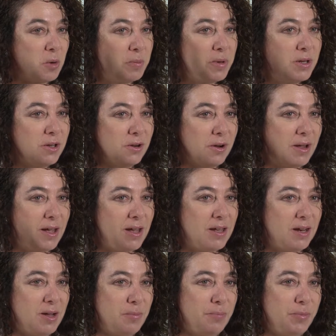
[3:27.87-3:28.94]
opening your
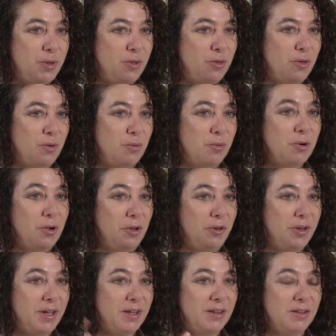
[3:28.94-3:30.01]
head up to the
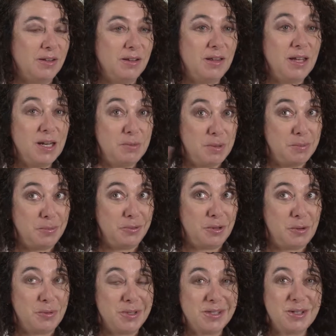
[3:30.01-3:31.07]
world and letting people
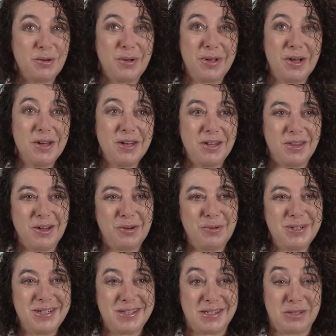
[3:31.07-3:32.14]
know what's going on in there,
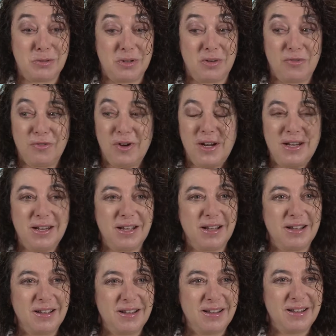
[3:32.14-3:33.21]
which is sort of
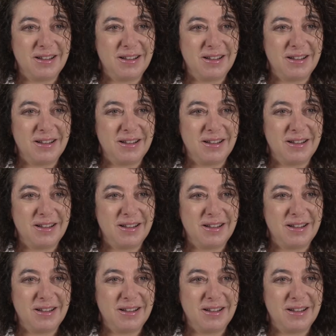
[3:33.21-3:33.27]
frightening.